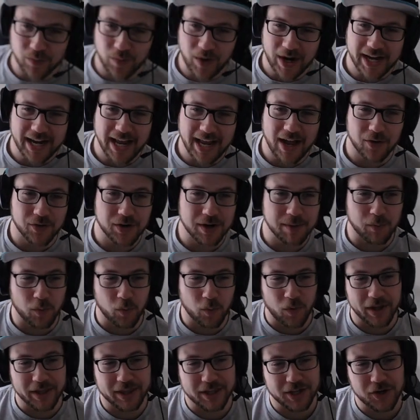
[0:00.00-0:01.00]
Why now? Number
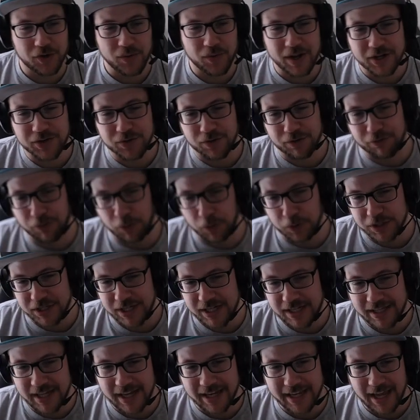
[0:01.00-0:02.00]
one, the new Android
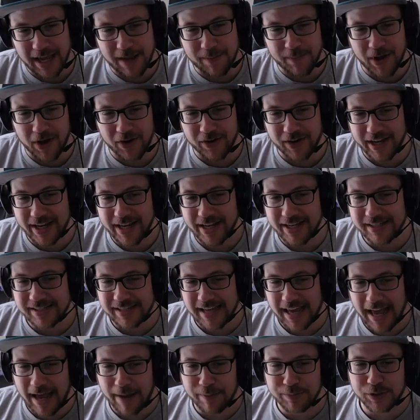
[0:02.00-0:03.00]
14 that came out is
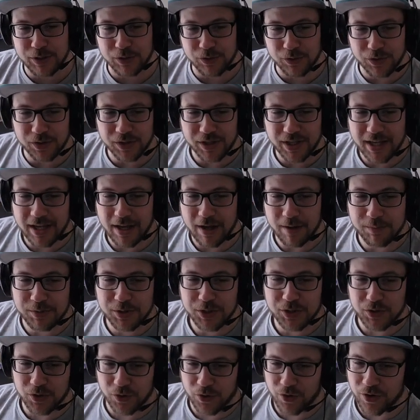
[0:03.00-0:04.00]
absolutely
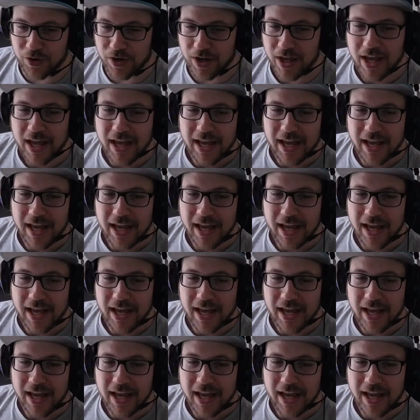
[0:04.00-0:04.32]
absurd.